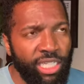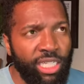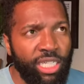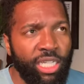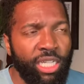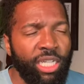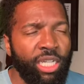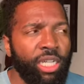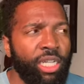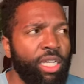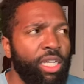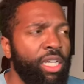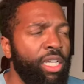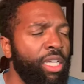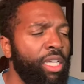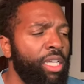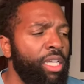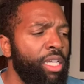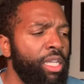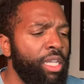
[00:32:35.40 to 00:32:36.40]

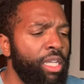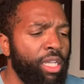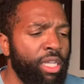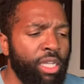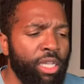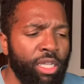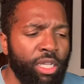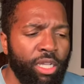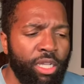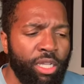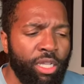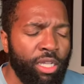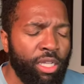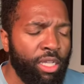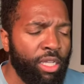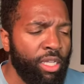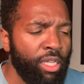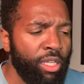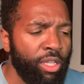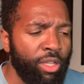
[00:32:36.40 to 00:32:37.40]
behave in a way
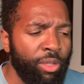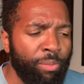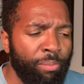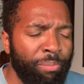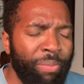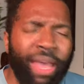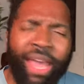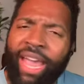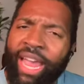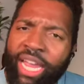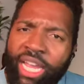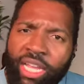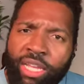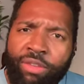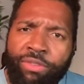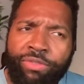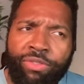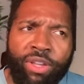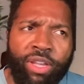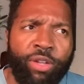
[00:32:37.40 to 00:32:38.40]

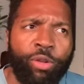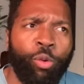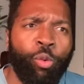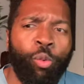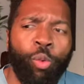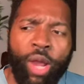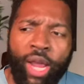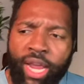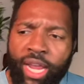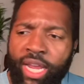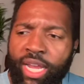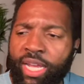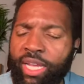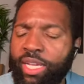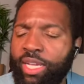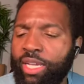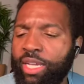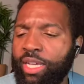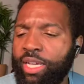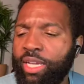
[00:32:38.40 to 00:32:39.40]
that makes
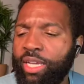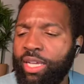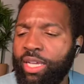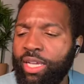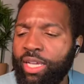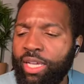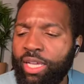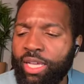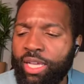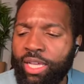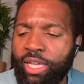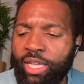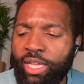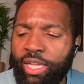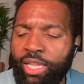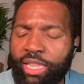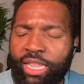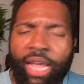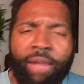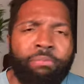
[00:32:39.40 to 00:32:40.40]
the little
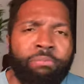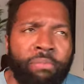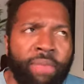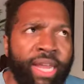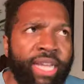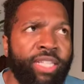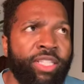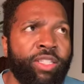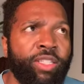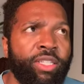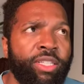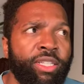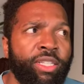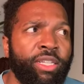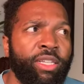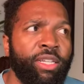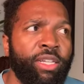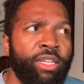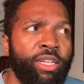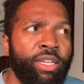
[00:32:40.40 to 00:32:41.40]
five year old neighbor
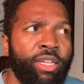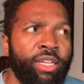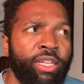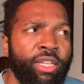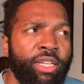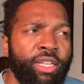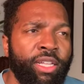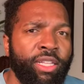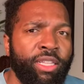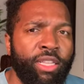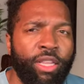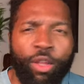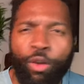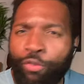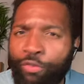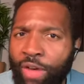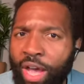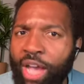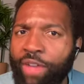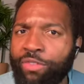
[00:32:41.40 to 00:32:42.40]
girl look like
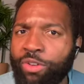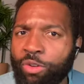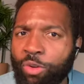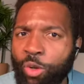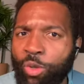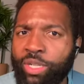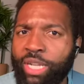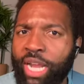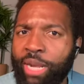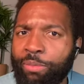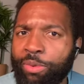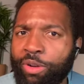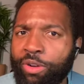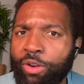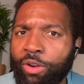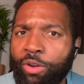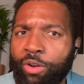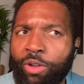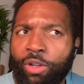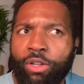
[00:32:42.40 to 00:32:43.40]
she should be the commander in
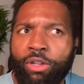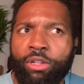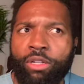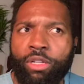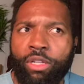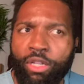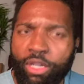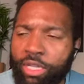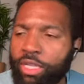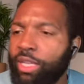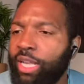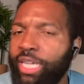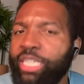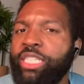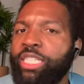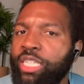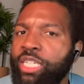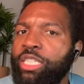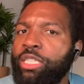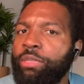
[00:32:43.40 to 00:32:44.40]
chief.
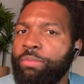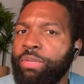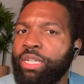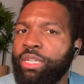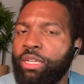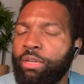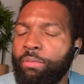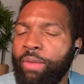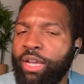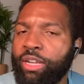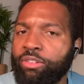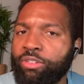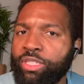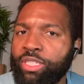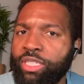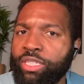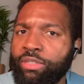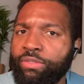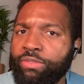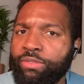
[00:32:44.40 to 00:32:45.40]
She got more wits
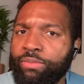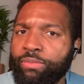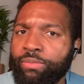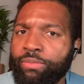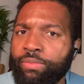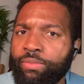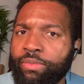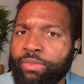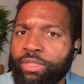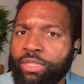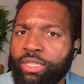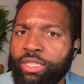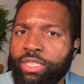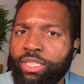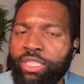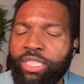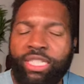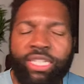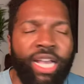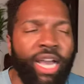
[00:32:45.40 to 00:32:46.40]
about her. She has more command of the
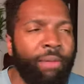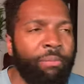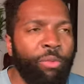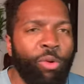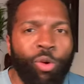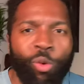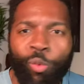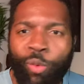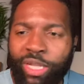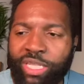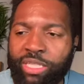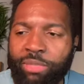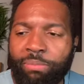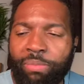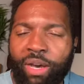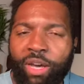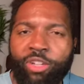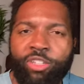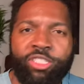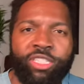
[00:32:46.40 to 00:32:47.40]
language. She can
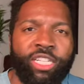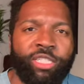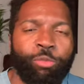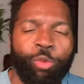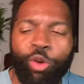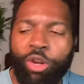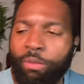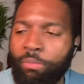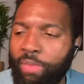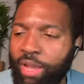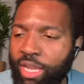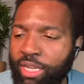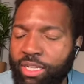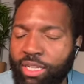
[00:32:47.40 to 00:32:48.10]
follow a thought